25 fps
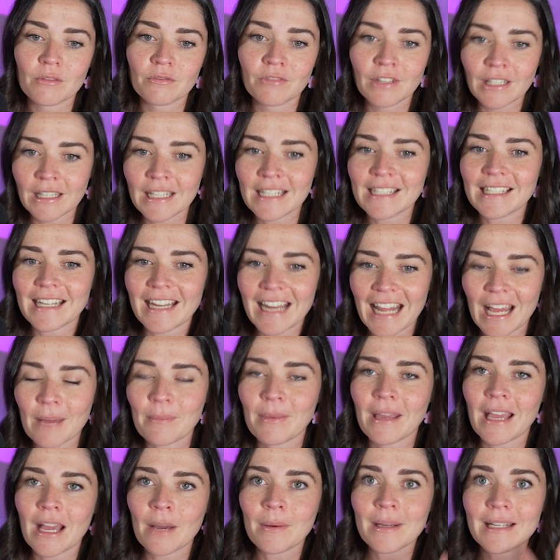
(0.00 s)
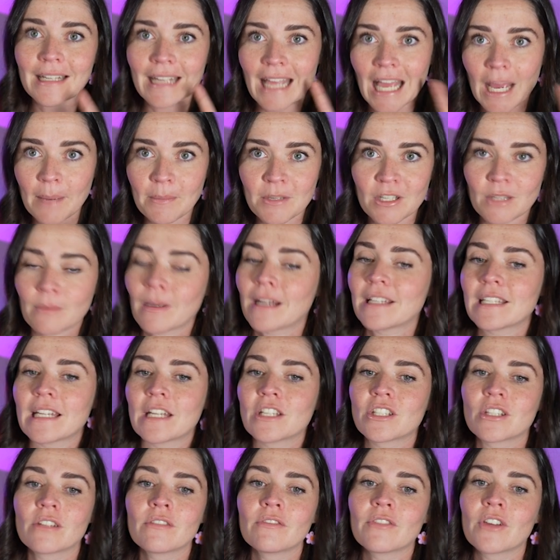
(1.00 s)
Real Estate Happy Hour, it captures my
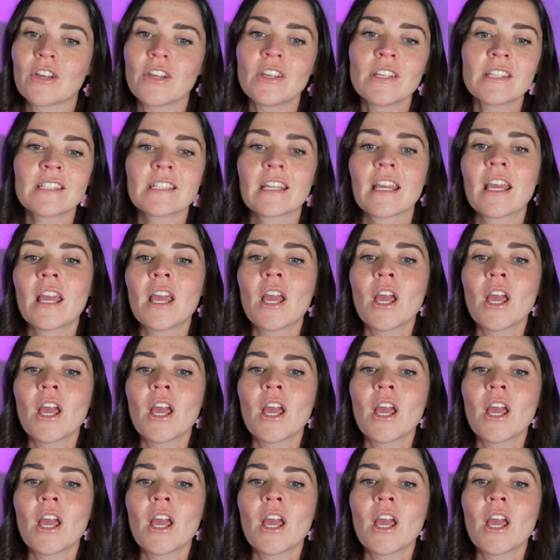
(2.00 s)
attention first.